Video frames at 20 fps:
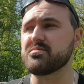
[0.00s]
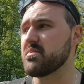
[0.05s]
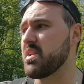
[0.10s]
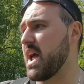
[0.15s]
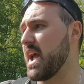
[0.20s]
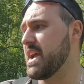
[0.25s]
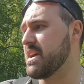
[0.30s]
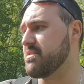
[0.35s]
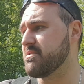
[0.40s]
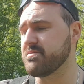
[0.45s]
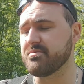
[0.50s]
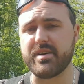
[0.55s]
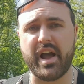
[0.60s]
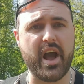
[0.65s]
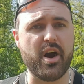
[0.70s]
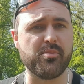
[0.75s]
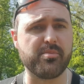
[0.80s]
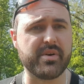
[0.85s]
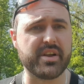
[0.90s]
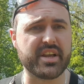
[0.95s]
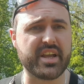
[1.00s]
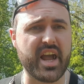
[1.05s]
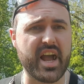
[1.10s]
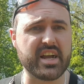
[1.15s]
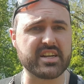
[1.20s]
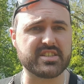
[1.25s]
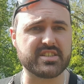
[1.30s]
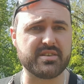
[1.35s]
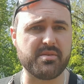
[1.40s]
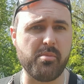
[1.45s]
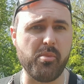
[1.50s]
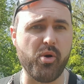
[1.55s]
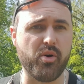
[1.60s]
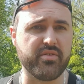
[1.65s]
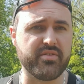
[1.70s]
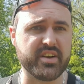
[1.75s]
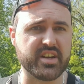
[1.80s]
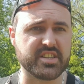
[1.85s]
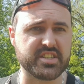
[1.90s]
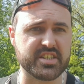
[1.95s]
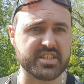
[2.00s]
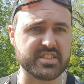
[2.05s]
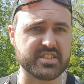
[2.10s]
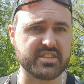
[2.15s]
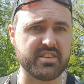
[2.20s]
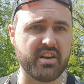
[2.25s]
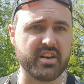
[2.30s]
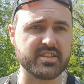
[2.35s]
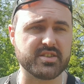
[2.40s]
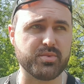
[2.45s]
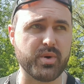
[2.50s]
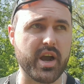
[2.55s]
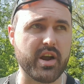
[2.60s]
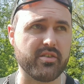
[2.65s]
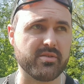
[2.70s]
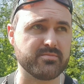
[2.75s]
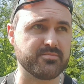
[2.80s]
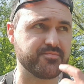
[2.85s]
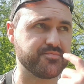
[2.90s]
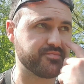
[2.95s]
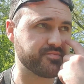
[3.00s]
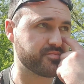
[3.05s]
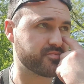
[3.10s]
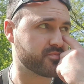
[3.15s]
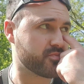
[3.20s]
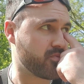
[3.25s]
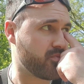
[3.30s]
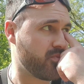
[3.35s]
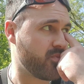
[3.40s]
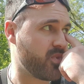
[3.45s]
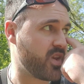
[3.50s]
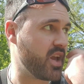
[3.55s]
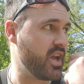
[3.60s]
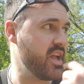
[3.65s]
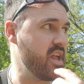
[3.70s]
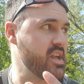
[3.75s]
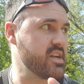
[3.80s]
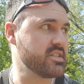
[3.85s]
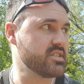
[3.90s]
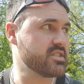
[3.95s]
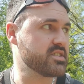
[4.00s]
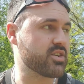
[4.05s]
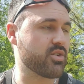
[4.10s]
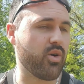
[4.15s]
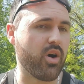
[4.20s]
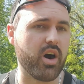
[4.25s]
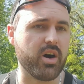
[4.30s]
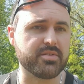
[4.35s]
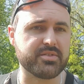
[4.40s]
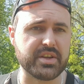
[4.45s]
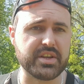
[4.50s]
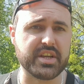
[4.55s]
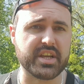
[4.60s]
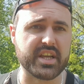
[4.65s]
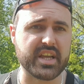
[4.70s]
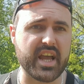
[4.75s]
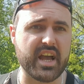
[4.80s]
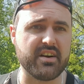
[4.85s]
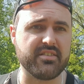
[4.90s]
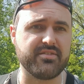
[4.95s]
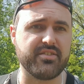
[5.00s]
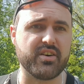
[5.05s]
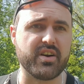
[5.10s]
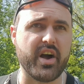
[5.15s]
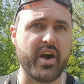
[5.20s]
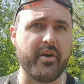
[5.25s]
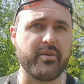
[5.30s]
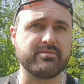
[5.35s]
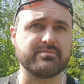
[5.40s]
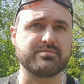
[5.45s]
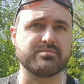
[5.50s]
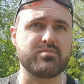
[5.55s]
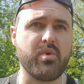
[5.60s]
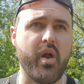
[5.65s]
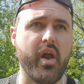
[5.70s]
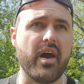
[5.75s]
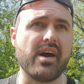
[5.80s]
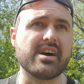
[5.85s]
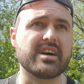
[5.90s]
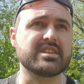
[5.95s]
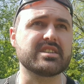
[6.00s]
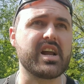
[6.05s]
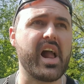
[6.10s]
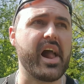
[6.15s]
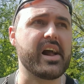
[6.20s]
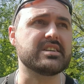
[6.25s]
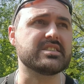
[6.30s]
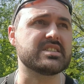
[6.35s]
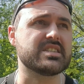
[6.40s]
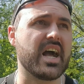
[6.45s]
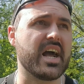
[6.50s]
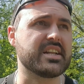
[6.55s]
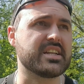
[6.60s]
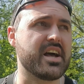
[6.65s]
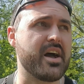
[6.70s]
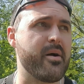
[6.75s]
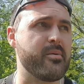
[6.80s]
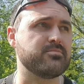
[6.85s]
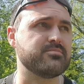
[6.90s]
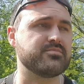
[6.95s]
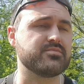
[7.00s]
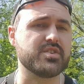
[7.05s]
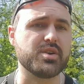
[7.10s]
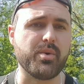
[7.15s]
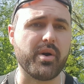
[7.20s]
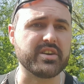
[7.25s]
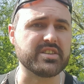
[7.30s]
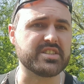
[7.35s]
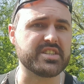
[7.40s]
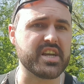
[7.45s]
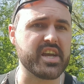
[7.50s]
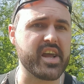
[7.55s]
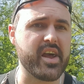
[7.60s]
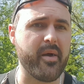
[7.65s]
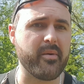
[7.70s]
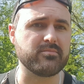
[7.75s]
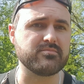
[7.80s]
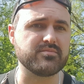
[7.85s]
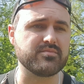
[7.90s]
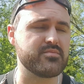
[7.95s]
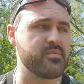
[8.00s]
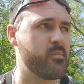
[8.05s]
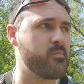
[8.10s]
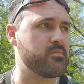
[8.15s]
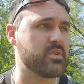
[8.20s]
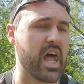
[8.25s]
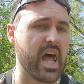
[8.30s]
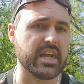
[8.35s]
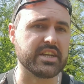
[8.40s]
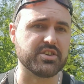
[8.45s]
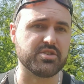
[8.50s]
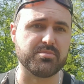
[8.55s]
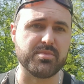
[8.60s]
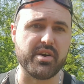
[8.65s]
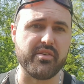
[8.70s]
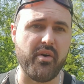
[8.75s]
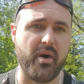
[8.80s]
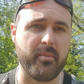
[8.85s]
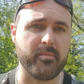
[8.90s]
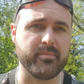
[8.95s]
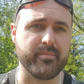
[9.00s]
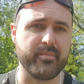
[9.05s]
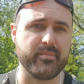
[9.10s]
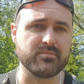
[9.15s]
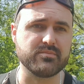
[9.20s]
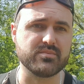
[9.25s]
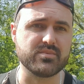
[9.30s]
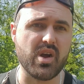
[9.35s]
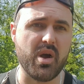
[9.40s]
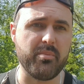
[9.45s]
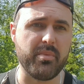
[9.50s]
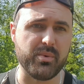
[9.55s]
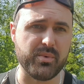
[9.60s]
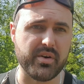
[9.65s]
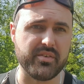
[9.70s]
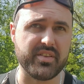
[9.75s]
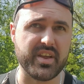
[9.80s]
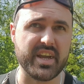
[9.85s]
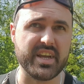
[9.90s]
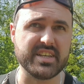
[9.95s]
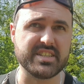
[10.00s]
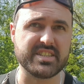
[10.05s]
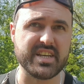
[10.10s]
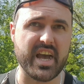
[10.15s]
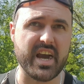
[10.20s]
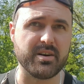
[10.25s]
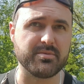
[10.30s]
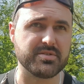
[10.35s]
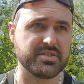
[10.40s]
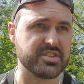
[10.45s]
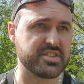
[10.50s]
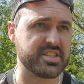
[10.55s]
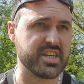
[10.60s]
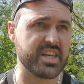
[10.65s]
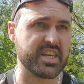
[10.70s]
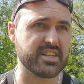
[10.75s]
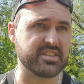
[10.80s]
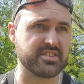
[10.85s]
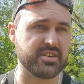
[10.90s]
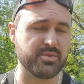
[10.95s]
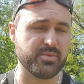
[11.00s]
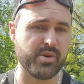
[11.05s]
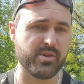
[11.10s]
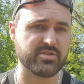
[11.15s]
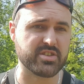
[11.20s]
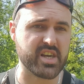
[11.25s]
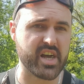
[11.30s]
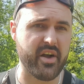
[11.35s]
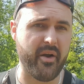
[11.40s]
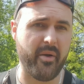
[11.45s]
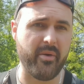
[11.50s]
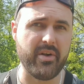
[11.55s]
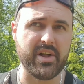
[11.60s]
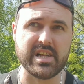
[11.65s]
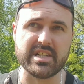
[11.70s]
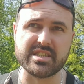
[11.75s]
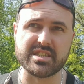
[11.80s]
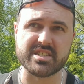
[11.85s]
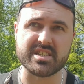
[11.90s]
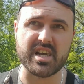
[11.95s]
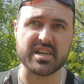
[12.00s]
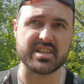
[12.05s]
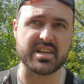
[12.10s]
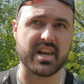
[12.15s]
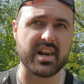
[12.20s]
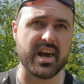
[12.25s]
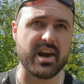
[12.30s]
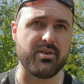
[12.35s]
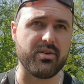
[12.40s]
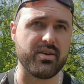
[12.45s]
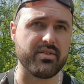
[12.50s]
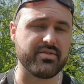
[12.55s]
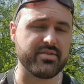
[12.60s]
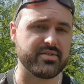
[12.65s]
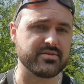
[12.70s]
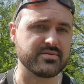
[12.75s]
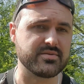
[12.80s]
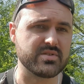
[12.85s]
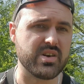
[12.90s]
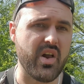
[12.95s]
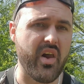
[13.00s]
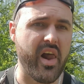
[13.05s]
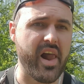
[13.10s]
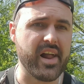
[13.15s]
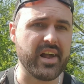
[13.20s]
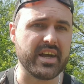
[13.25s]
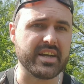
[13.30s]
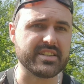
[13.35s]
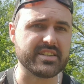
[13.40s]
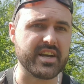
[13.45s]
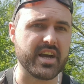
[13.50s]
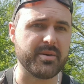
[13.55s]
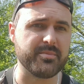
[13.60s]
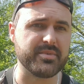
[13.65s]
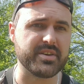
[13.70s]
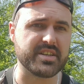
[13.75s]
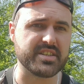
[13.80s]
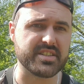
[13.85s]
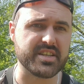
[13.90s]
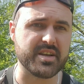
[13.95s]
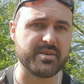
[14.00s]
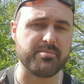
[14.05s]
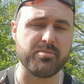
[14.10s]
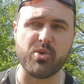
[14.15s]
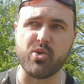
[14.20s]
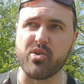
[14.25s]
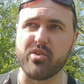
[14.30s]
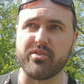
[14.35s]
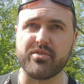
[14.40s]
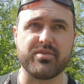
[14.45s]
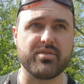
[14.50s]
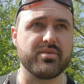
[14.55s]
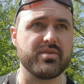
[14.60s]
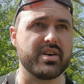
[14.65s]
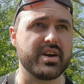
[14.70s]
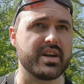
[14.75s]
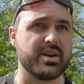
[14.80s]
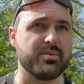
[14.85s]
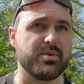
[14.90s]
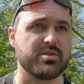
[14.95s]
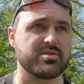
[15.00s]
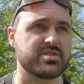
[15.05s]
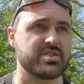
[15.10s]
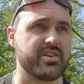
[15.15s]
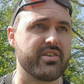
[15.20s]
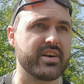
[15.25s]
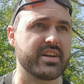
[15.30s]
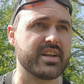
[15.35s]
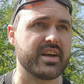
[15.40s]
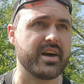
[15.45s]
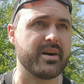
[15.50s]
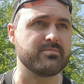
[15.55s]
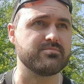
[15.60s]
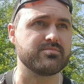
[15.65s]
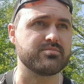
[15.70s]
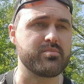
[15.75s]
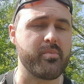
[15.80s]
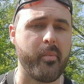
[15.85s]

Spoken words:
They have helped me catch more fish since starting to wear them. Quite often you can get a follow and you won't see it and you'll move on. But with these, it helps you see into the water, takes the glare off, and you can see more in the water, and